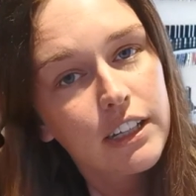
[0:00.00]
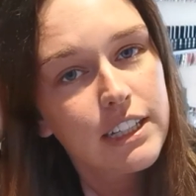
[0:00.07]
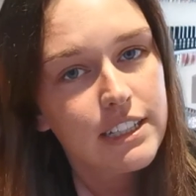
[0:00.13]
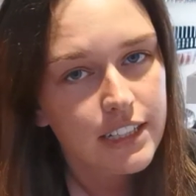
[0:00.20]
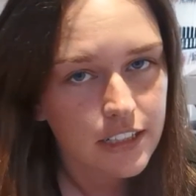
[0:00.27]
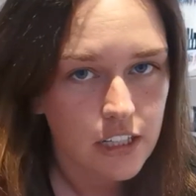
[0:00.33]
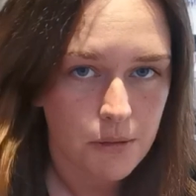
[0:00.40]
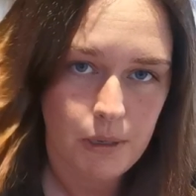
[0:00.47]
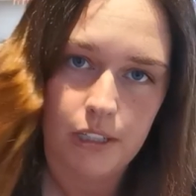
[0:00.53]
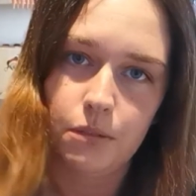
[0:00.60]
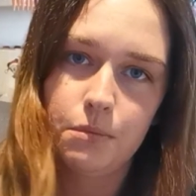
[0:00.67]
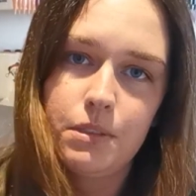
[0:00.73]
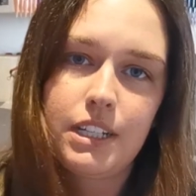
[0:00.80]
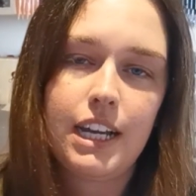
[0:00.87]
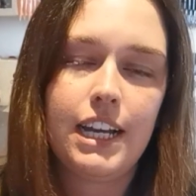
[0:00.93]
Like I did go back
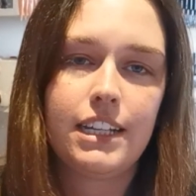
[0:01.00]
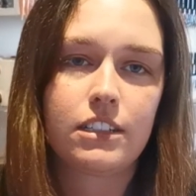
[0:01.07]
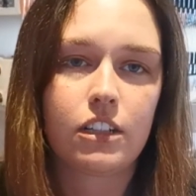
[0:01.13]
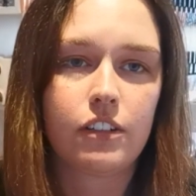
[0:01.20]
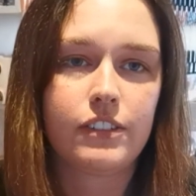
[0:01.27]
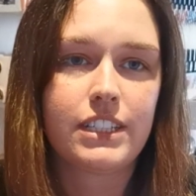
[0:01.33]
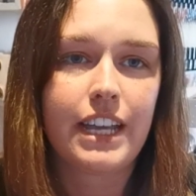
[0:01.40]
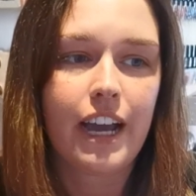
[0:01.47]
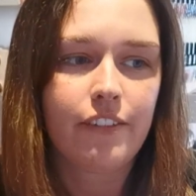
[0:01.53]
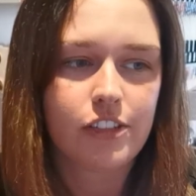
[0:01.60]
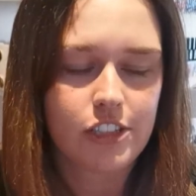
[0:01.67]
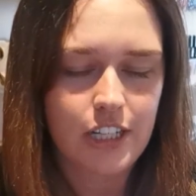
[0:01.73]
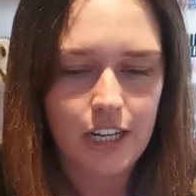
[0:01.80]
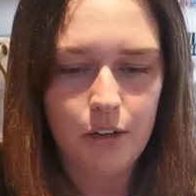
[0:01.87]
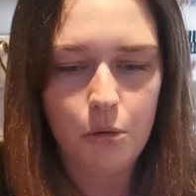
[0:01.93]
upstairs, like obviously have
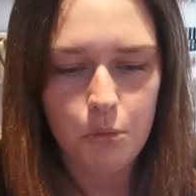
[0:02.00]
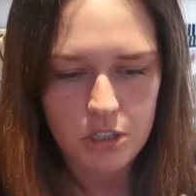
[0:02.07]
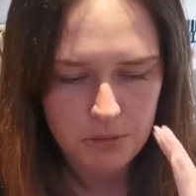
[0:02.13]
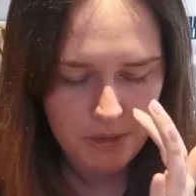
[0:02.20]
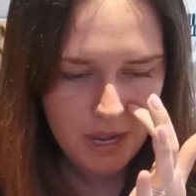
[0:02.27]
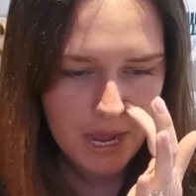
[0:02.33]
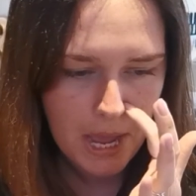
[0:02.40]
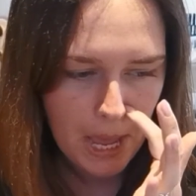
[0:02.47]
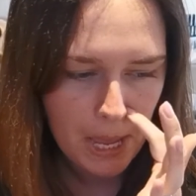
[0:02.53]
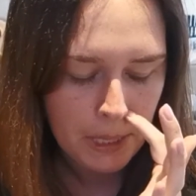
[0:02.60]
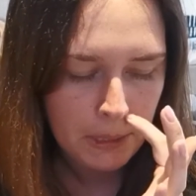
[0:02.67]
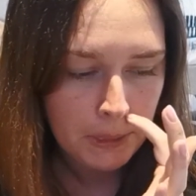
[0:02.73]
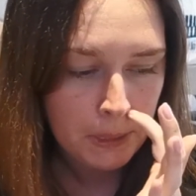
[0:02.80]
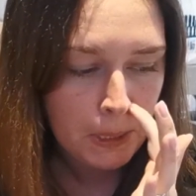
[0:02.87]
a shower, wash my hair.